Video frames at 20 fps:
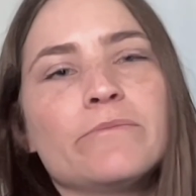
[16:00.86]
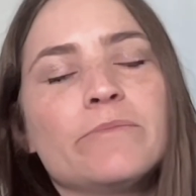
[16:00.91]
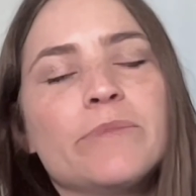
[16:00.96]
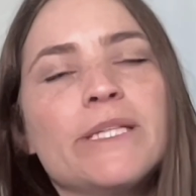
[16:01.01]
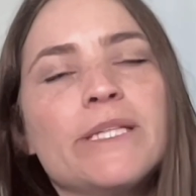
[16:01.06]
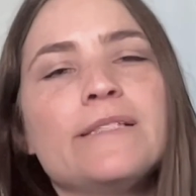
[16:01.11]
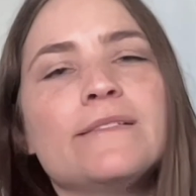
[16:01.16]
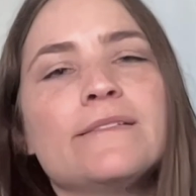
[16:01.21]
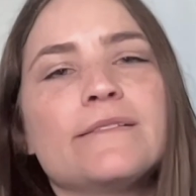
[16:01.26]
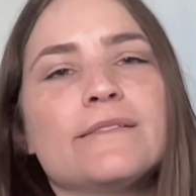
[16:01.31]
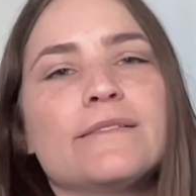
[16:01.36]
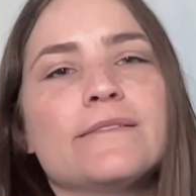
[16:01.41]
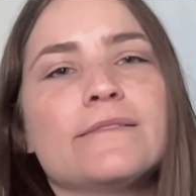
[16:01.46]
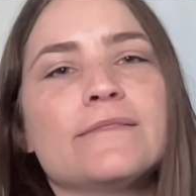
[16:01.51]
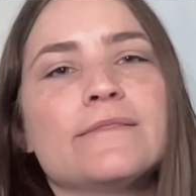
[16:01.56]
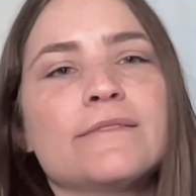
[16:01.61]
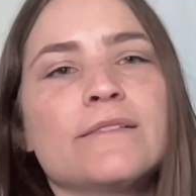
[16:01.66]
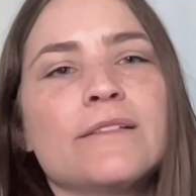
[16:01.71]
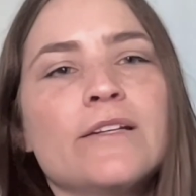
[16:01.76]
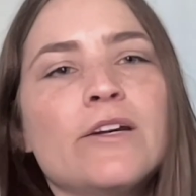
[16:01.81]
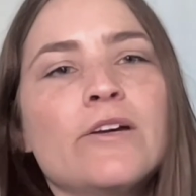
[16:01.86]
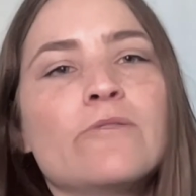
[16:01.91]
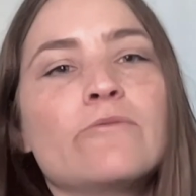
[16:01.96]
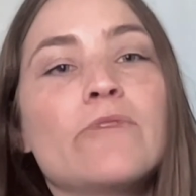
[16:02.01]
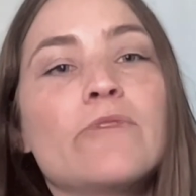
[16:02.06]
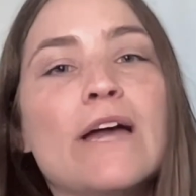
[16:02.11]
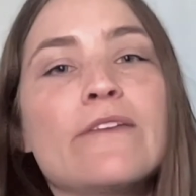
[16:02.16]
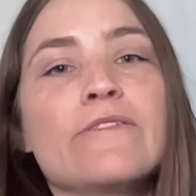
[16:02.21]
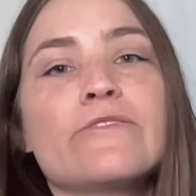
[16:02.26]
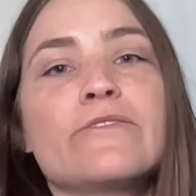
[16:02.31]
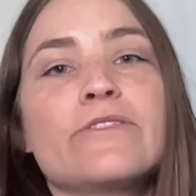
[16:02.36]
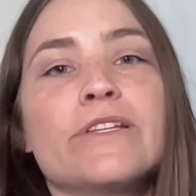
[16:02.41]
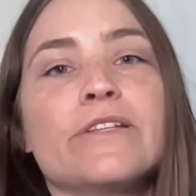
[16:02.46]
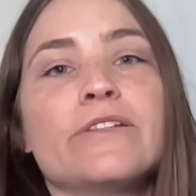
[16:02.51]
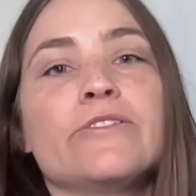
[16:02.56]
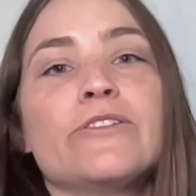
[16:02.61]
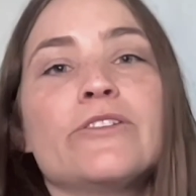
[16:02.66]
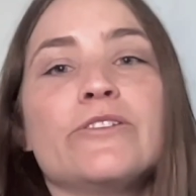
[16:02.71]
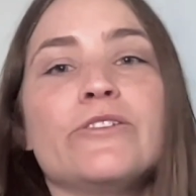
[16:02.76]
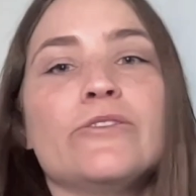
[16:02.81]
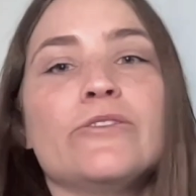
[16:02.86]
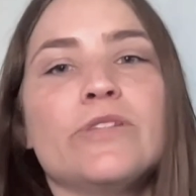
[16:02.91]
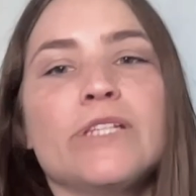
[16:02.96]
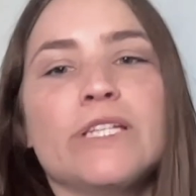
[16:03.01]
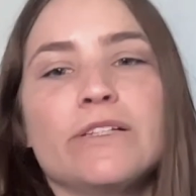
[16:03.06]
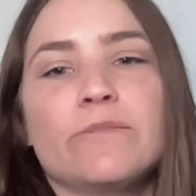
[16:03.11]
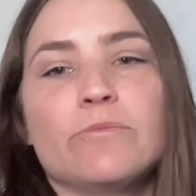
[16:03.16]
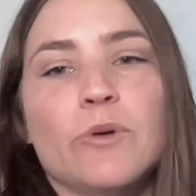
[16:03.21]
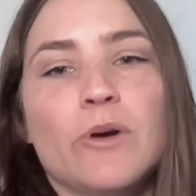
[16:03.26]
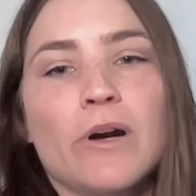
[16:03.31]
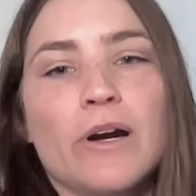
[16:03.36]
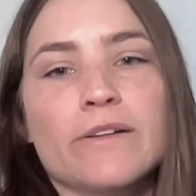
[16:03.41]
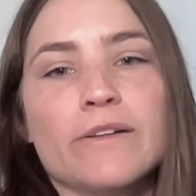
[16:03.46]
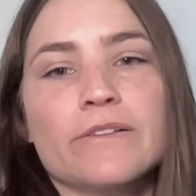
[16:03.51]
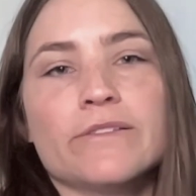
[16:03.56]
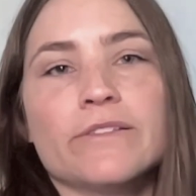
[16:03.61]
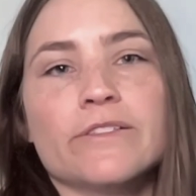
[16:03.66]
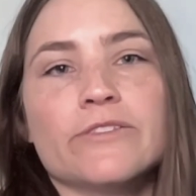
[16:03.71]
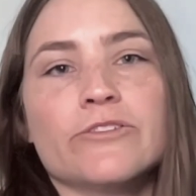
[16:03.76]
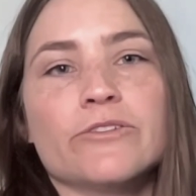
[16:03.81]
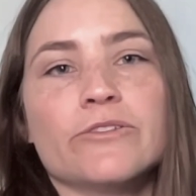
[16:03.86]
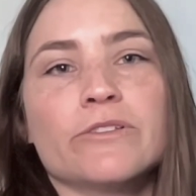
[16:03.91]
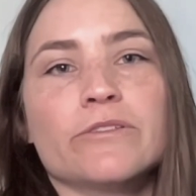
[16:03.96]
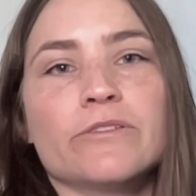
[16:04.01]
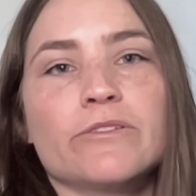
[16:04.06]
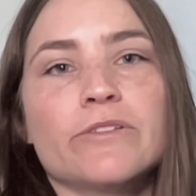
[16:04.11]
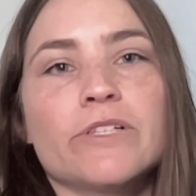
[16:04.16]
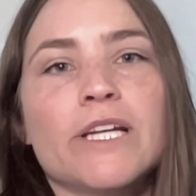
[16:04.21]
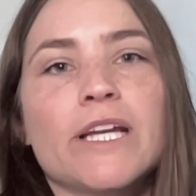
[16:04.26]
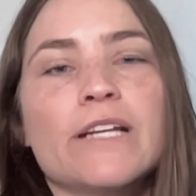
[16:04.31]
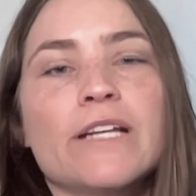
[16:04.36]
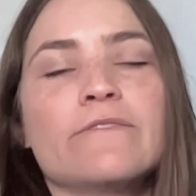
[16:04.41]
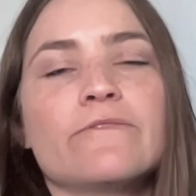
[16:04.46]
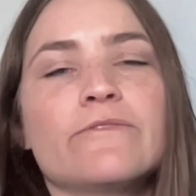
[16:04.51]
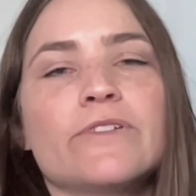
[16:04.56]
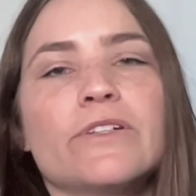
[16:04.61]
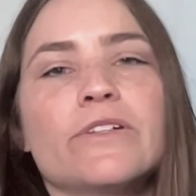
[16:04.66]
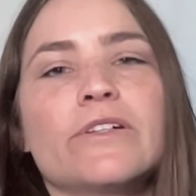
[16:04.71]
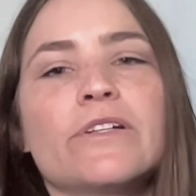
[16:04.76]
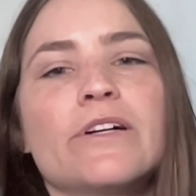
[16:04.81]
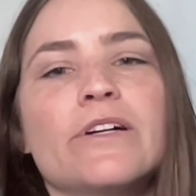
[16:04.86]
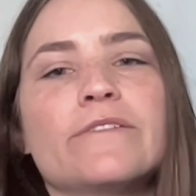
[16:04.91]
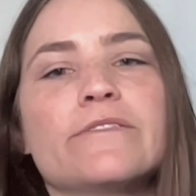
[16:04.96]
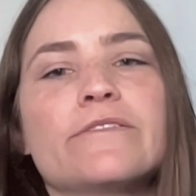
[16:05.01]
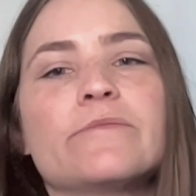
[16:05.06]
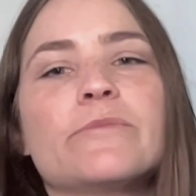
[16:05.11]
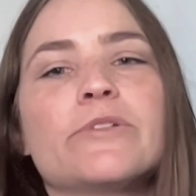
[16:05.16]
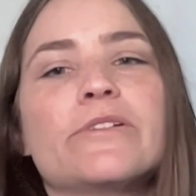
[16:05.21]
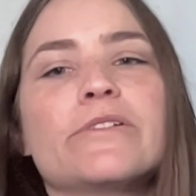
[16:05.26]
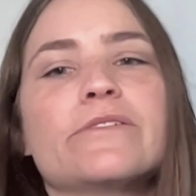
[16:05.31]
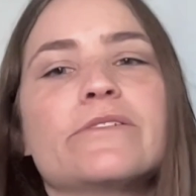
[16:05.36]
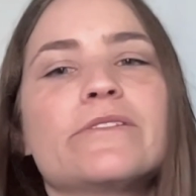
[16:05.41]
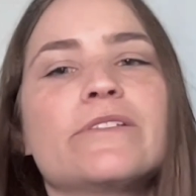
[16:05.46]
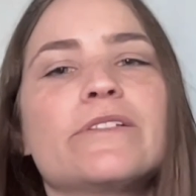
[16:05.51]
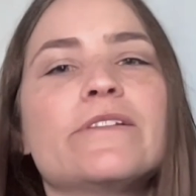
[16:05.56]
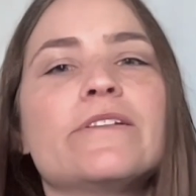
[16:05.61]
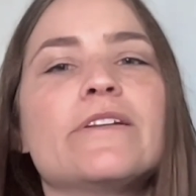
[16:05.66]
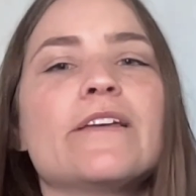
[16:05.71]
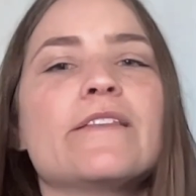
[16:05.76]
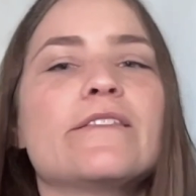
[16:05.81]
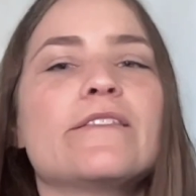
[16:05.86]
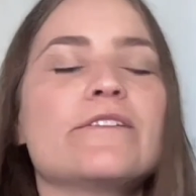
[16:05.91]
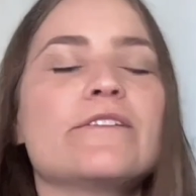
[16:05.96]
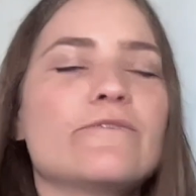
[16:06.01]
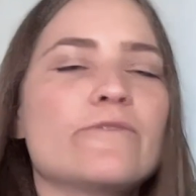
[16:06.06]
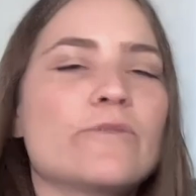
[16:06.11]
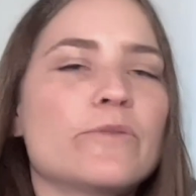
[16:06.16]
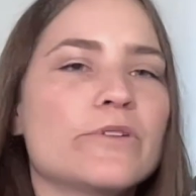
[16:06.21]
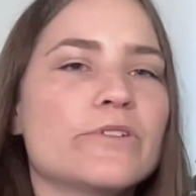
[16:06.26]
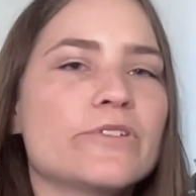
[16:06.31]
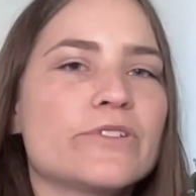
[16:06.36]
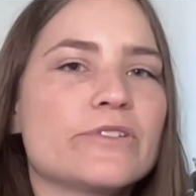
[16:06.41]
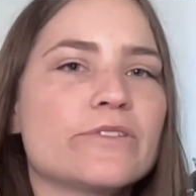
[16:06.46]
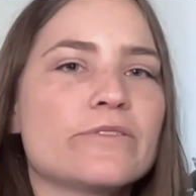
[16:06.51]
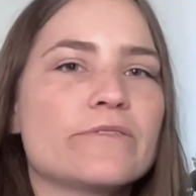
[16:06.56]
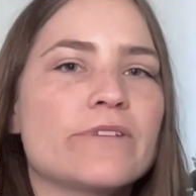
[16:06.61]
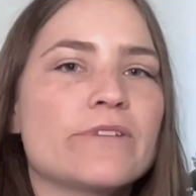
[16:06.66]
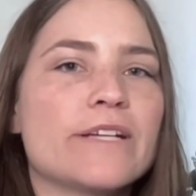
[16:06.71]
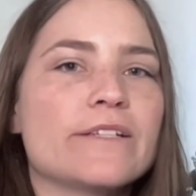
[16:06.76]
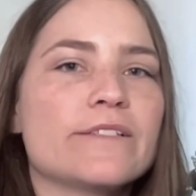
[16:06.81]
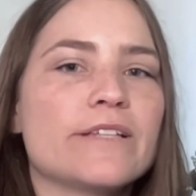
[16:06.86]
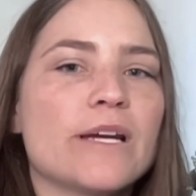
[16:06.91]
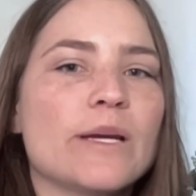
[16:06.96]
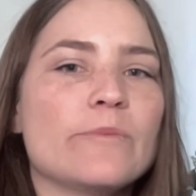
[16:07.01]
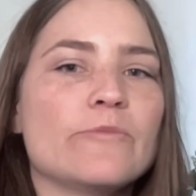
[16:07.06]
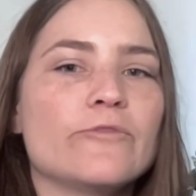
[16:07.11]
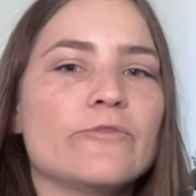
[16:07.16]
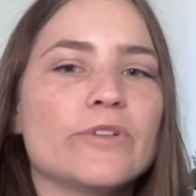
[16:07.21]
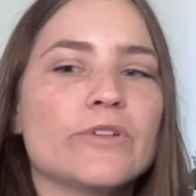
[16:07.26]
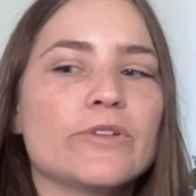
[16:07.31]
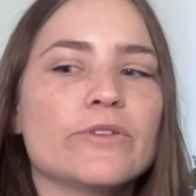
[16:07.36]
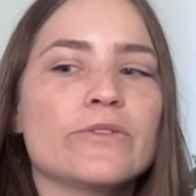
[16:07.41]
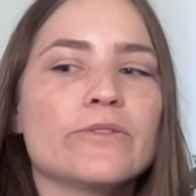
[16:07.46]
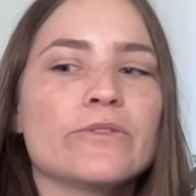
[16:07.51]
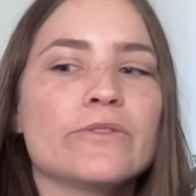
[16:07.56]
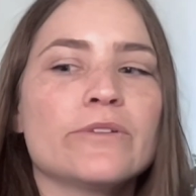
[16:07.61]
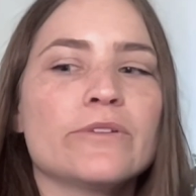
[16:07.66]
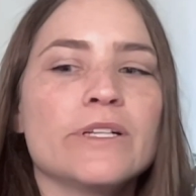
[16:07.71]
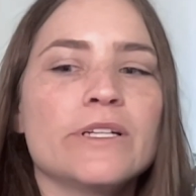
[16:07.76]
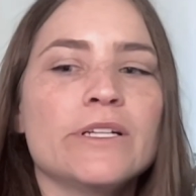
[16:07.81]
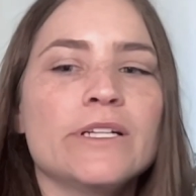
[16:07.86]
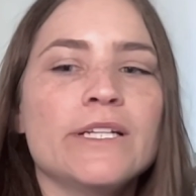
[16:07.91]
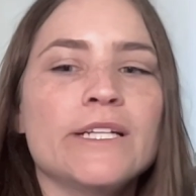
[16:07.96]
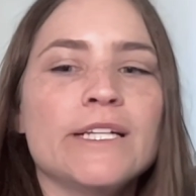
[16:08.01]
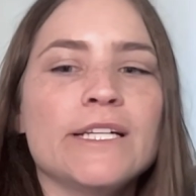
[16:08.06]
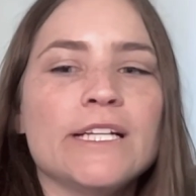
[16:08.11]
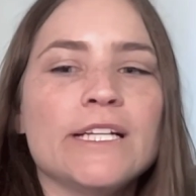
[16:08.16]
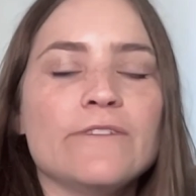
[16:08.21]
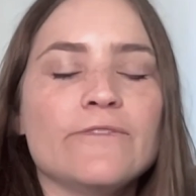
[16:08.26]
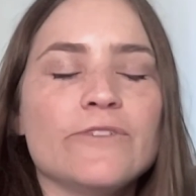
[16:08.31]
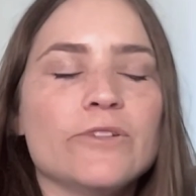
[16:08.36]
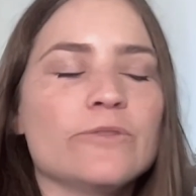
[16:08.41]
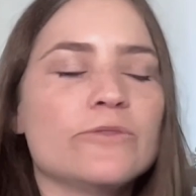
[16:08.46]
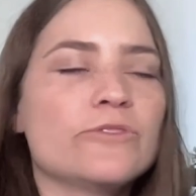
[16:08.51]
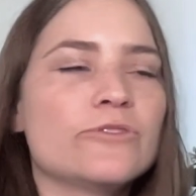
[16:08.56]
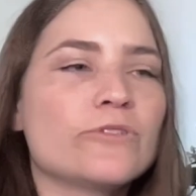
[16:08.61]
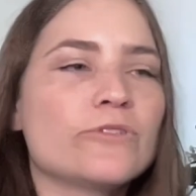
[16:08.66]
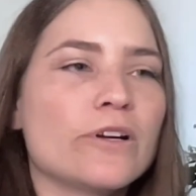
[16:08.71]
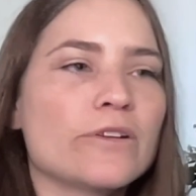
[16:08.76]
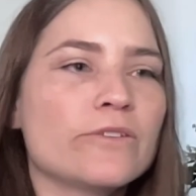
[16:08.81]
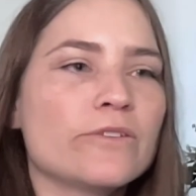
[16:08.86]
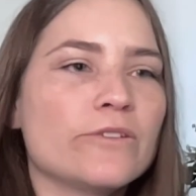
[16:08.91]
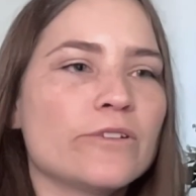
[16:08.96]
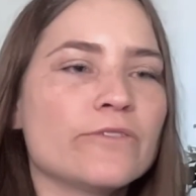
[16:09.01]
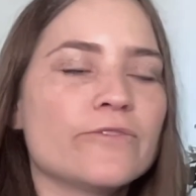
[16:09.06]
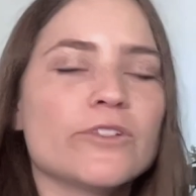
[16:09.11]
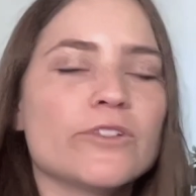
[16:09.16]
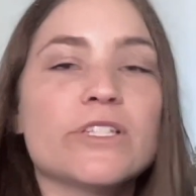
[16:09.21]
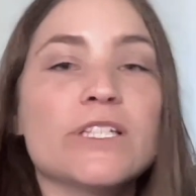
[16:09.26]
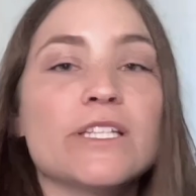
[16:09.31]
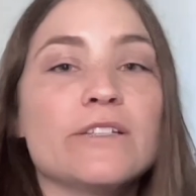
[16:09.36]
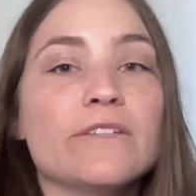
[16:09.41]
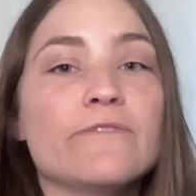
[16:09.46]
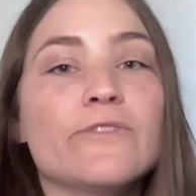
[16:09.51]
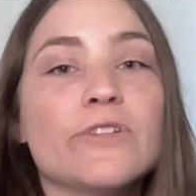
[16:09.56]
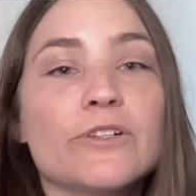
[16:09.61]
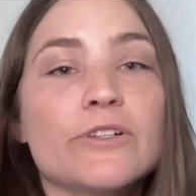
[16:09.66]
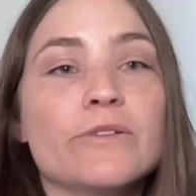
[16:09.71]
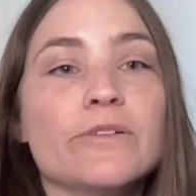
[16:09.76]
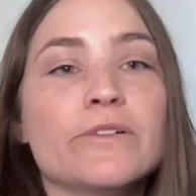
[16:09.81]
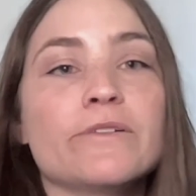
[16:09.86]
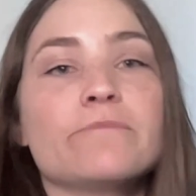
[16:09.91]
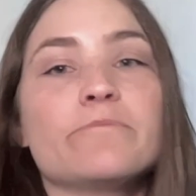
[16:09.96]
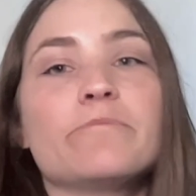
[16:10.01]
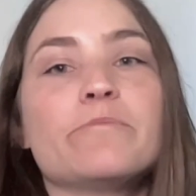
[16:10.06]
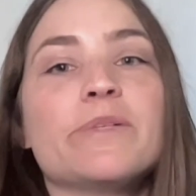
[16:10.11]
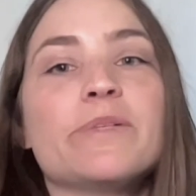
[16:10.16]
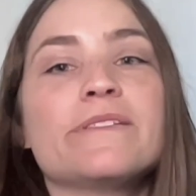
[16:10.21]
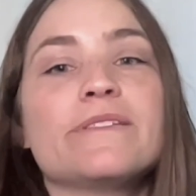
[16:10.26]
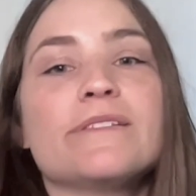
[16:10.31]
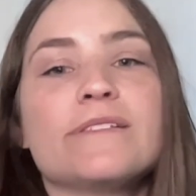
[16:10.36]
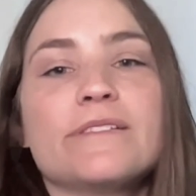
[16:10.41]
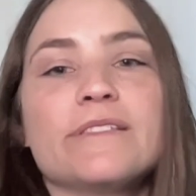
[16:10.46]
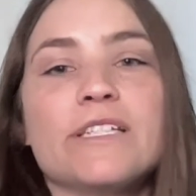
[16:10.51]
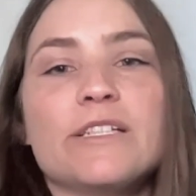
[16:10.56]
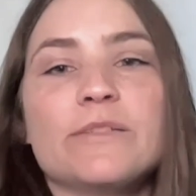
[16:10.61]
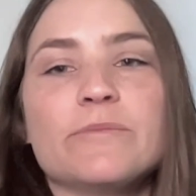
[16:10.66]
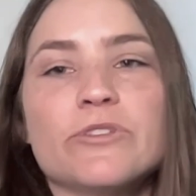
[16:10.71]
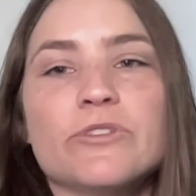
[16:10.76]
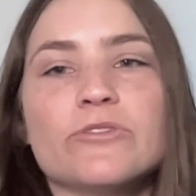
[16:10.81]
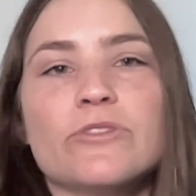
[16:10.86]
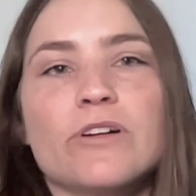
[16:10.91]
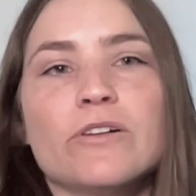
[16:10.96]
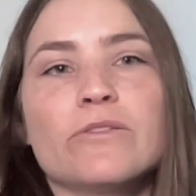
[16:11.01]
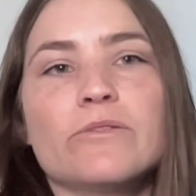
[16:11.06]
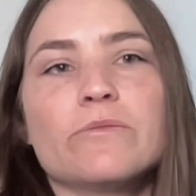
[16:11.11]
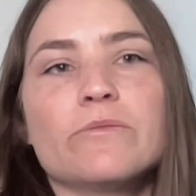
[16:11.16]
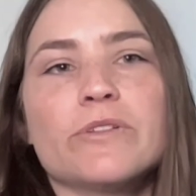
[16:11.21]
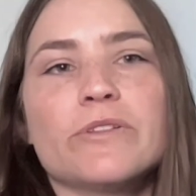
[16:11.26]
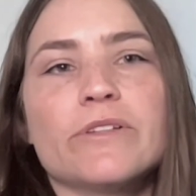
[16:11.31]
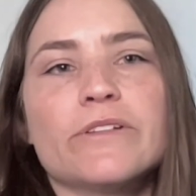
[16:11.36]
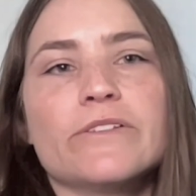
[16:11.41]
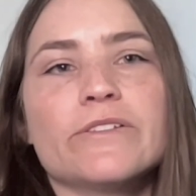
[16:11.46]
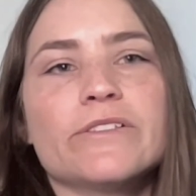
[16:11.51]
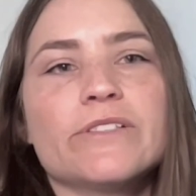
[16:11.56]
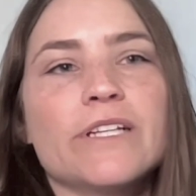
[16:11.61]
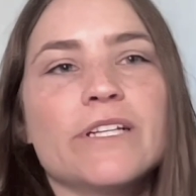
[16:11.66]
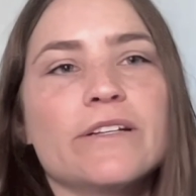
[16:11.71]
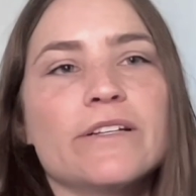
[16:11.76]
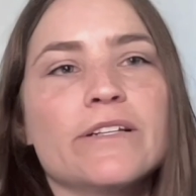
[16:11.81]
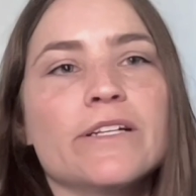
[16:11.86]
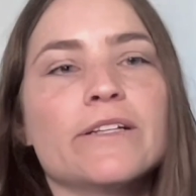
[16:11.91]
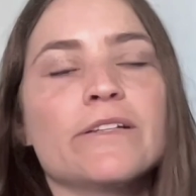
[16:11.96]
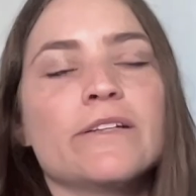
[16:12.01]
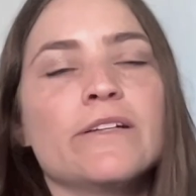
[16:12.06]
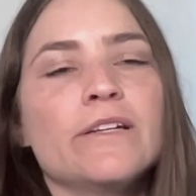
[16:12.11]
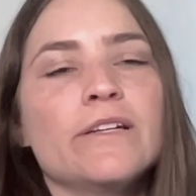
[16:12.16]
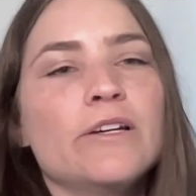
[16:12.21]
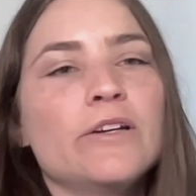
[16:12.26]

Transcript: pieces rather than the unique product that you're creating for your customers, then I think Forge is the right time for you. If you struggle, if your business team struggle with understanding